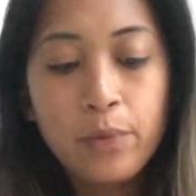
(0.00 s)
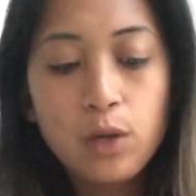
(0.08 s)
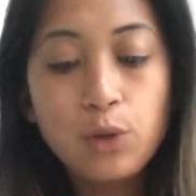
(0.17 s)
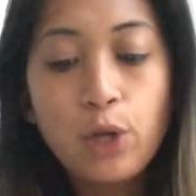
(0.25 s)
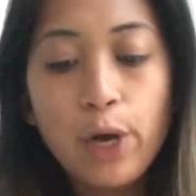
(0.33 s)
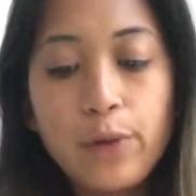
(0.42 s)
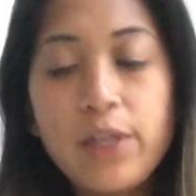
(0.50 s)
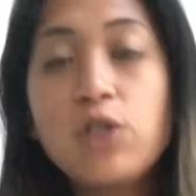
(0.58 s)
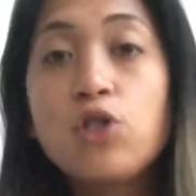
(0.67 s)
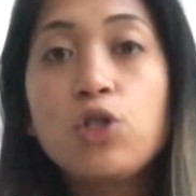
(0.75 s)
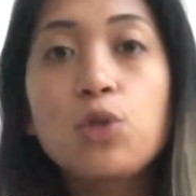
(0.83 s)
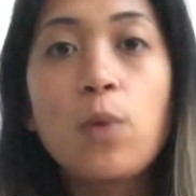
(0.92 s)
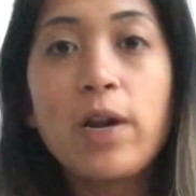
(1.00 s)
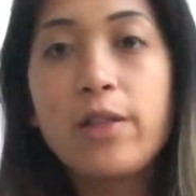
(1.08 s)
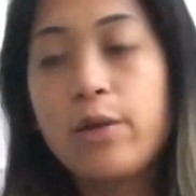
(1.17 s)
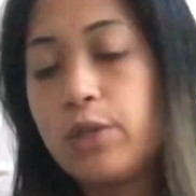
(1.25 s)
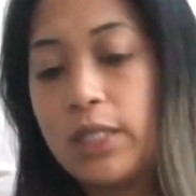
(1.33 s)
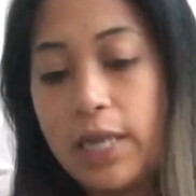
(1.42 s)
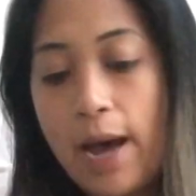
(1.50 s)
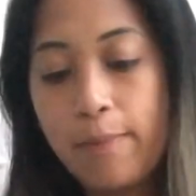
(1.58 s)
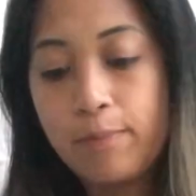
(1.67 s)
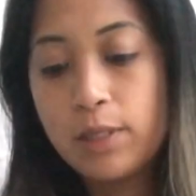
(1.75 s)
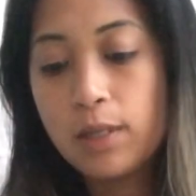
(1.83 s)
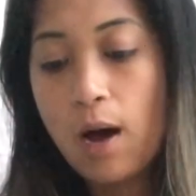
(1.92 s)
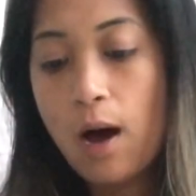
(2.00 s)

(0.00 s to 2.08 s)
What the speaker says: So this is just one of those steps.